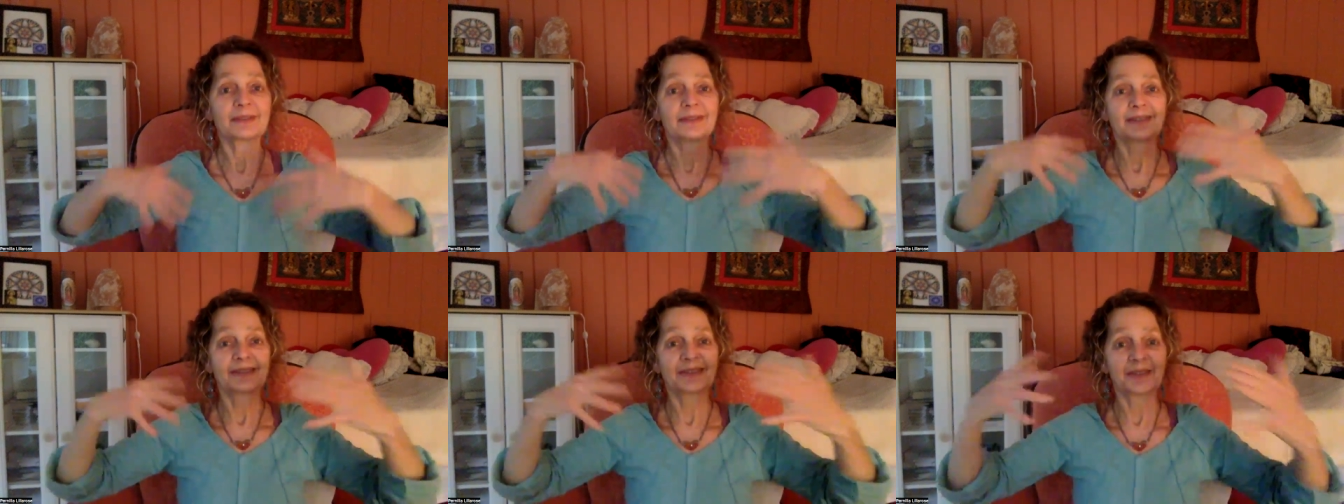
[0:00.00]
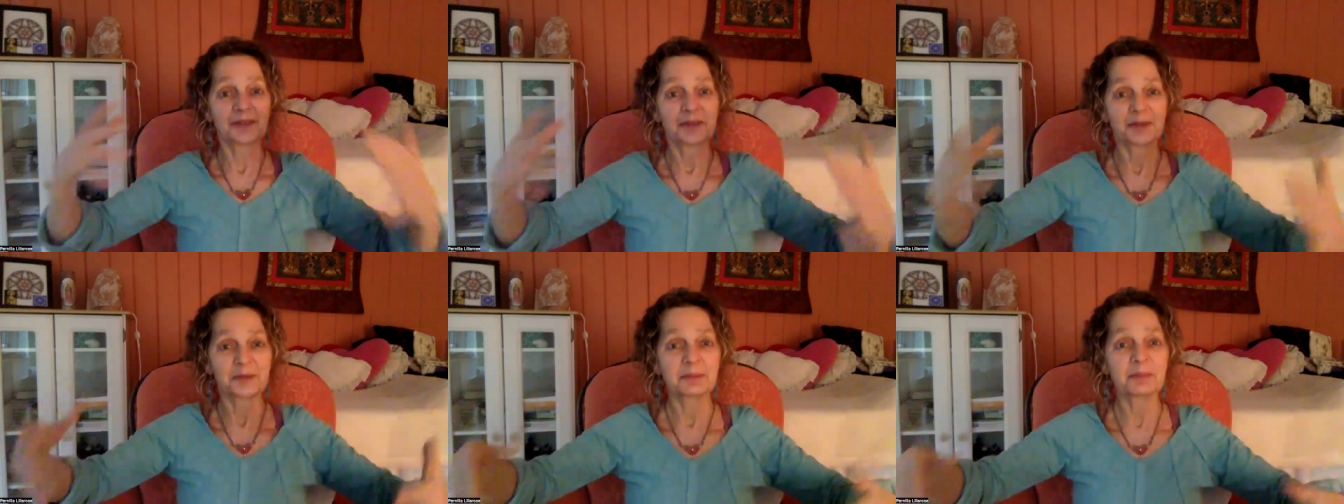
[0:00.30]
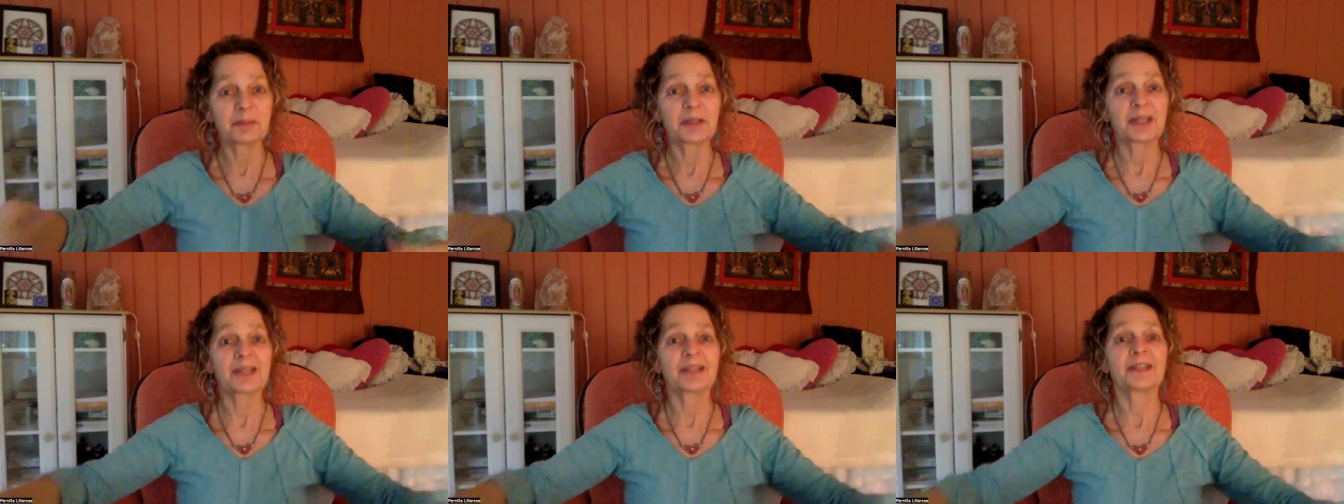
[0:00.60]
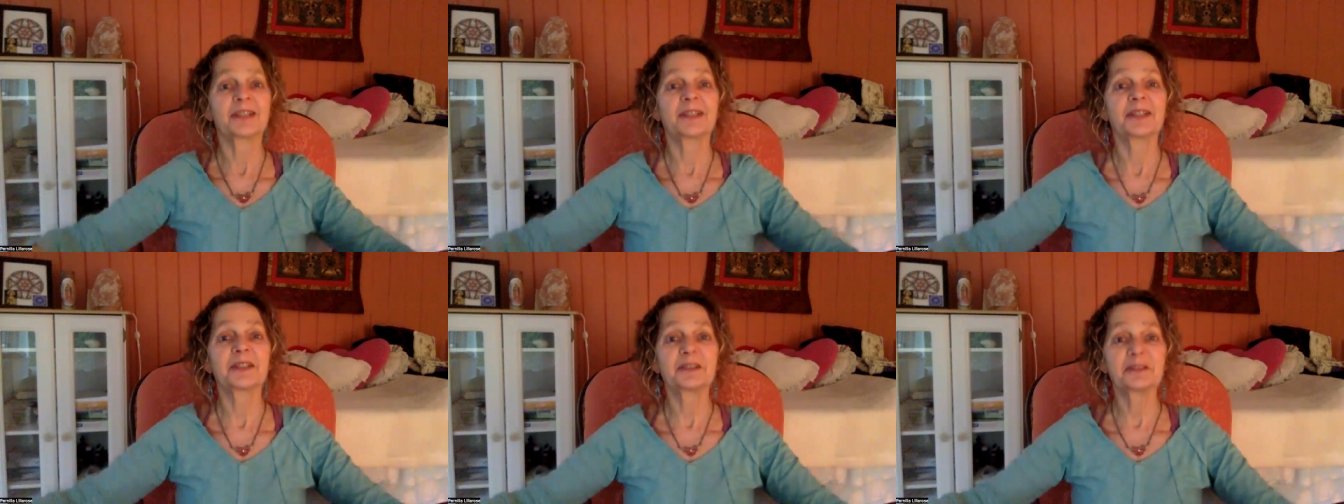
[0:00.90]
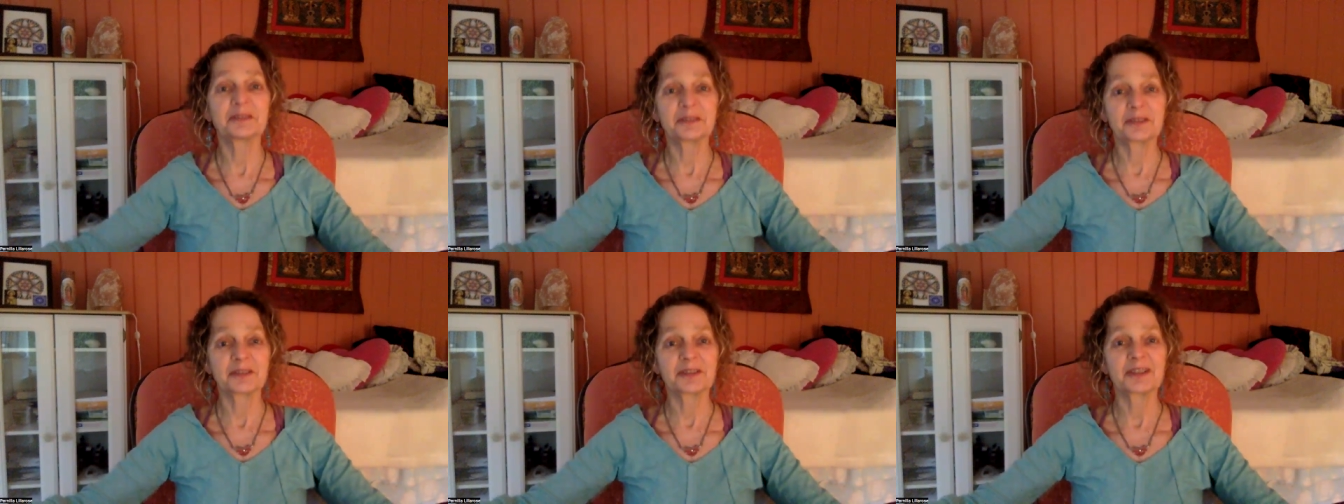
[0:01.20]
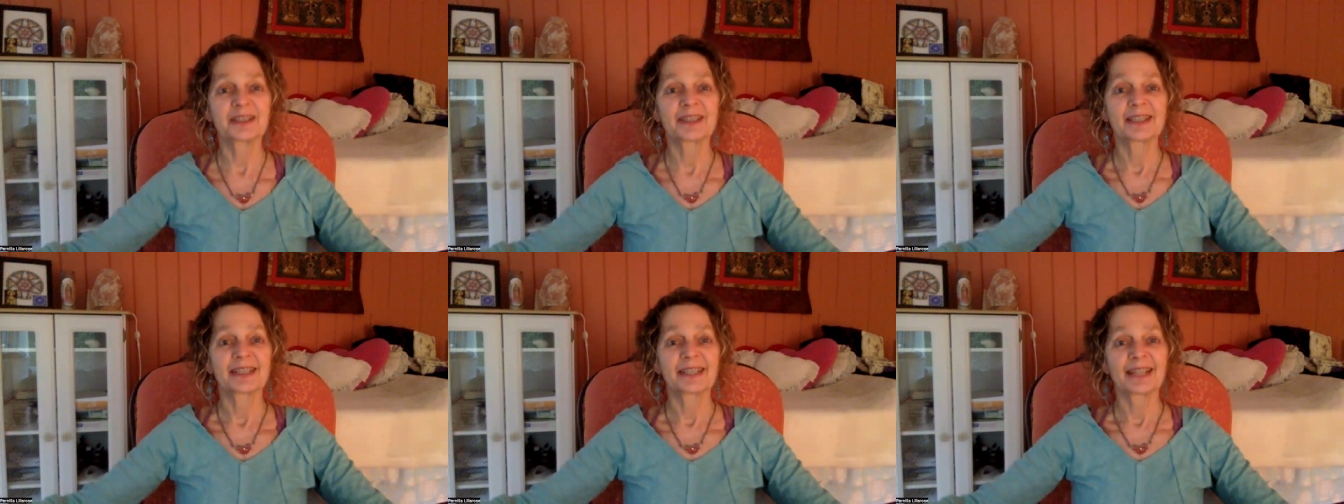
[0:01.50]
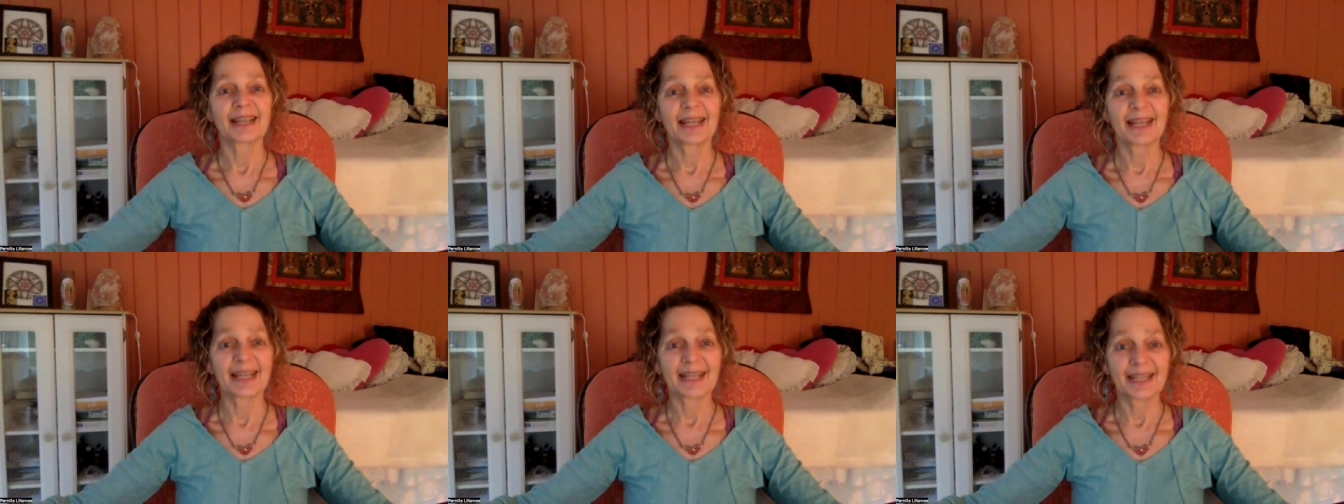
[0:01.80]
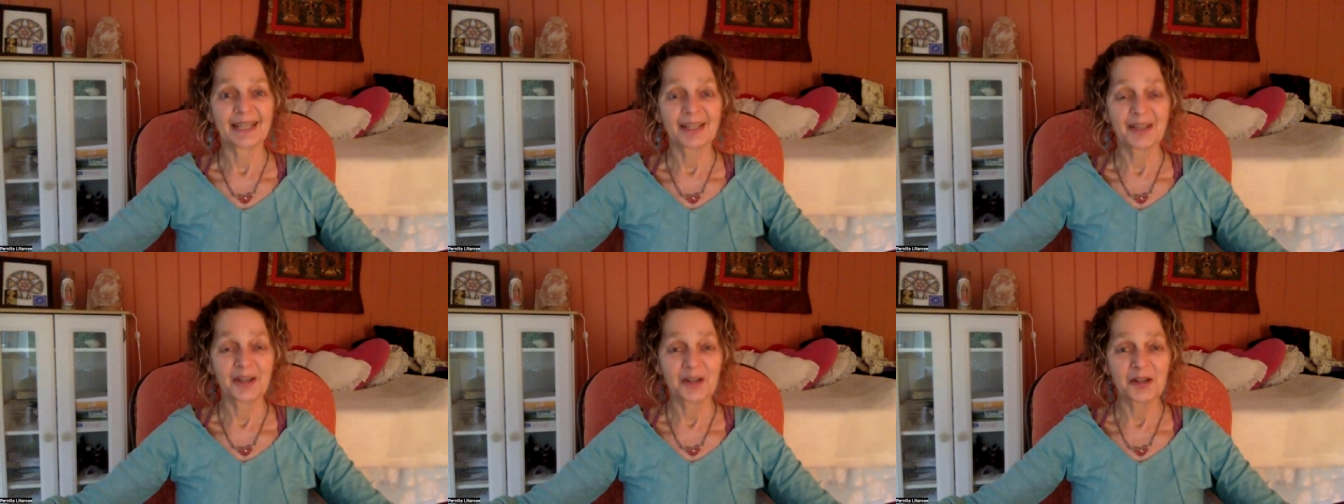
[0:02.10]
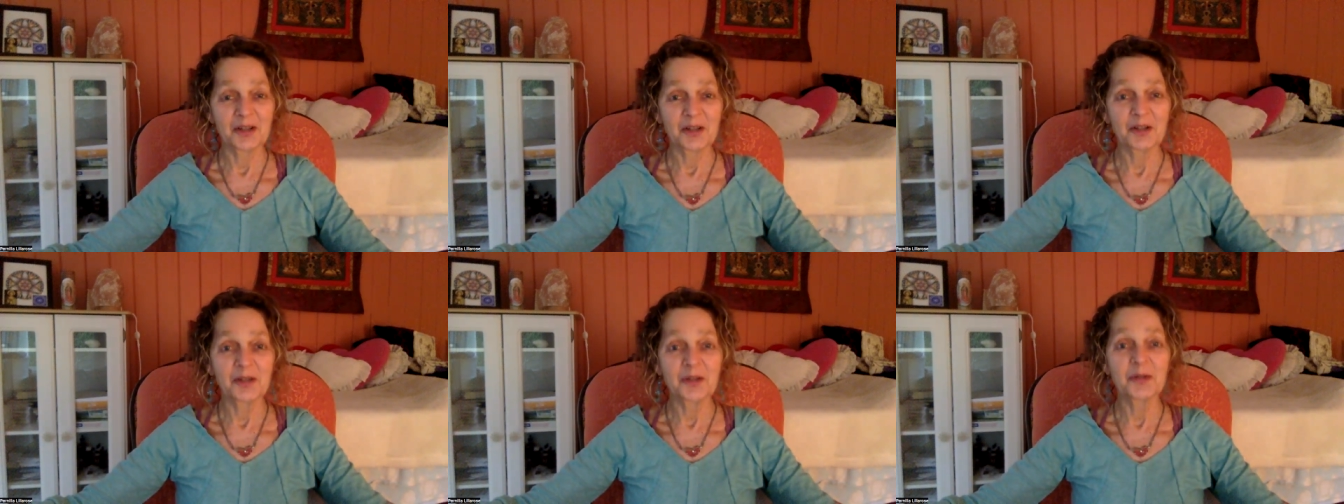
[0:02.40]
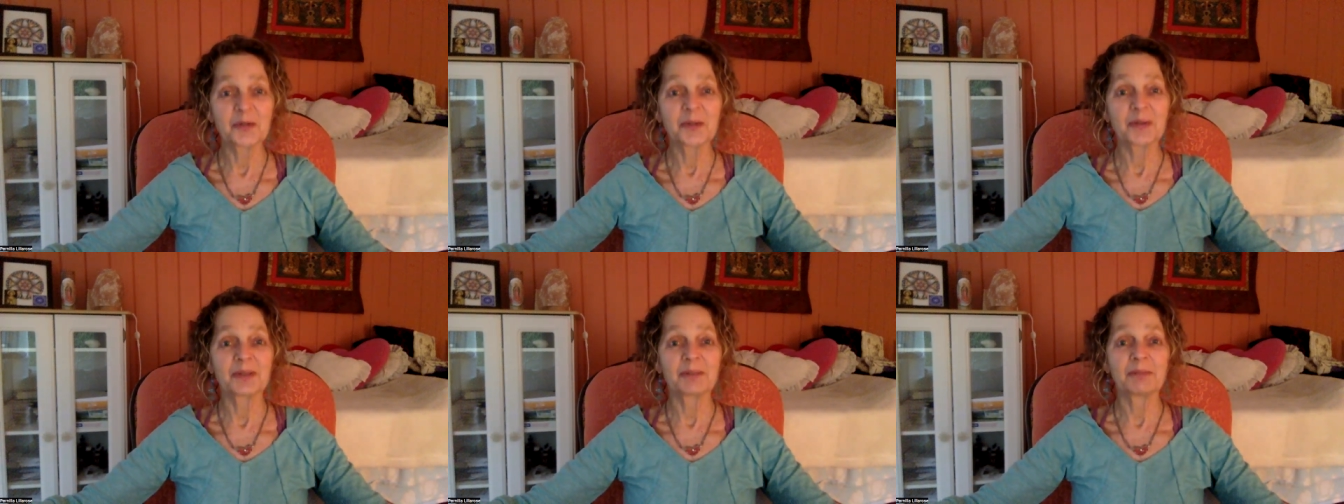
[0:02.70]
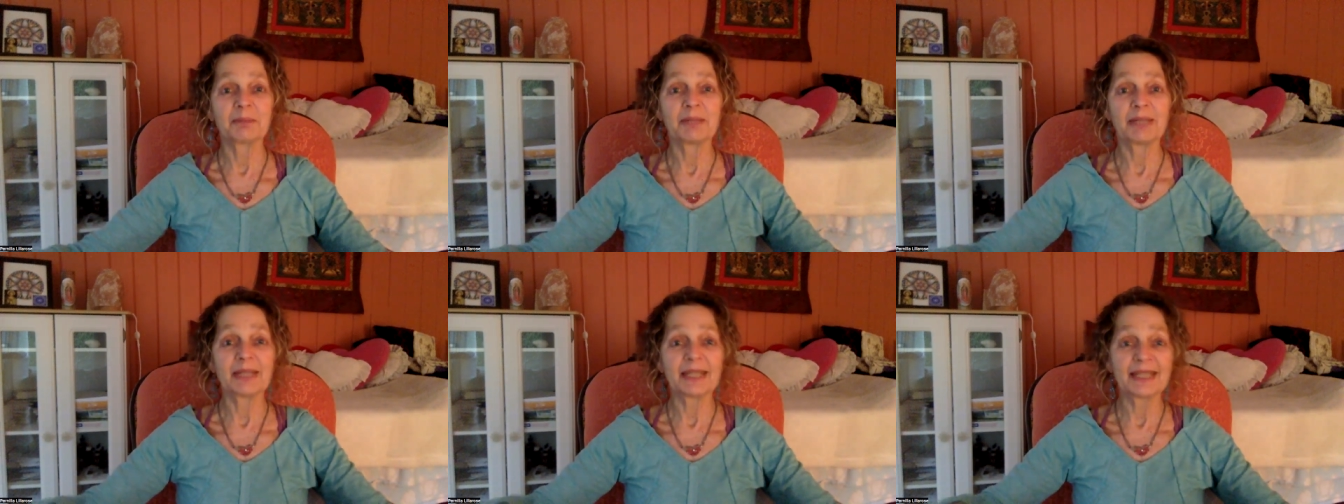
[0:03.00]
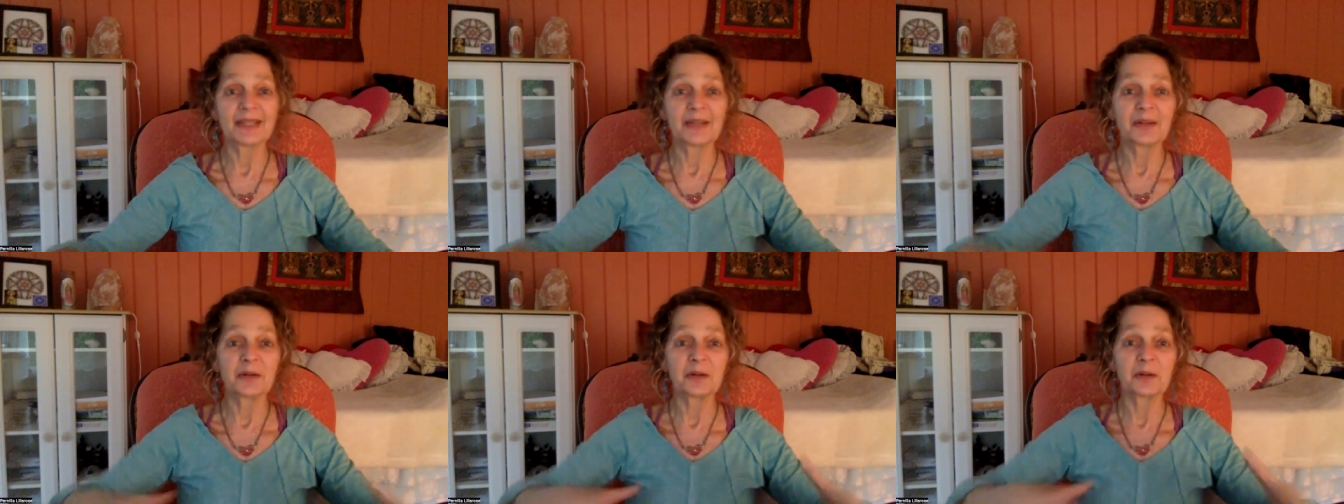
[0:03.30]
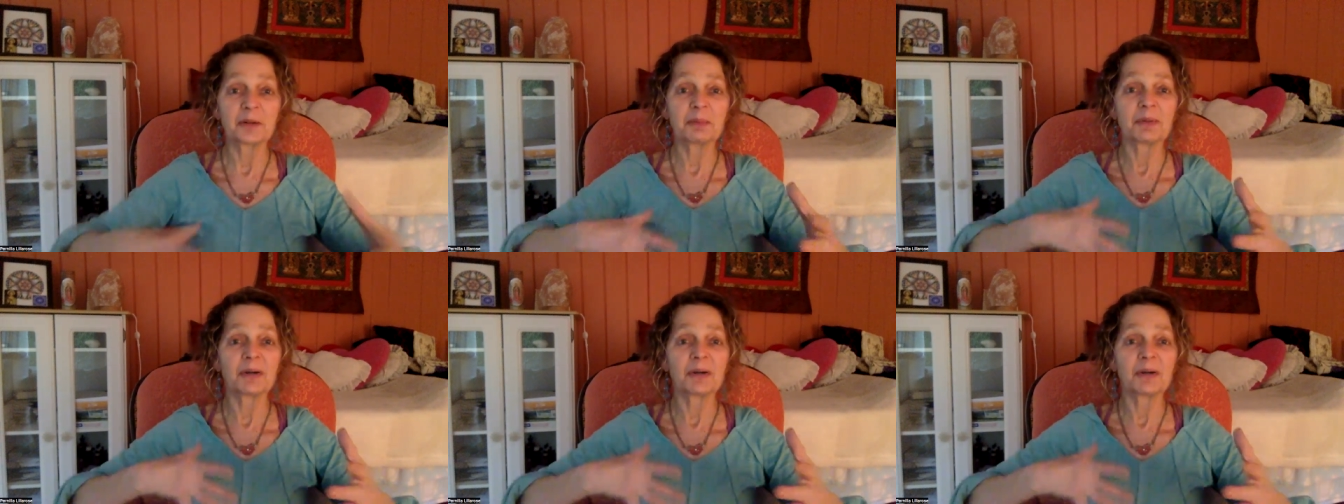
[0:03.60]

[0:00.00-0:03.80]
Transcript: you know, a period of letting go and meeting all the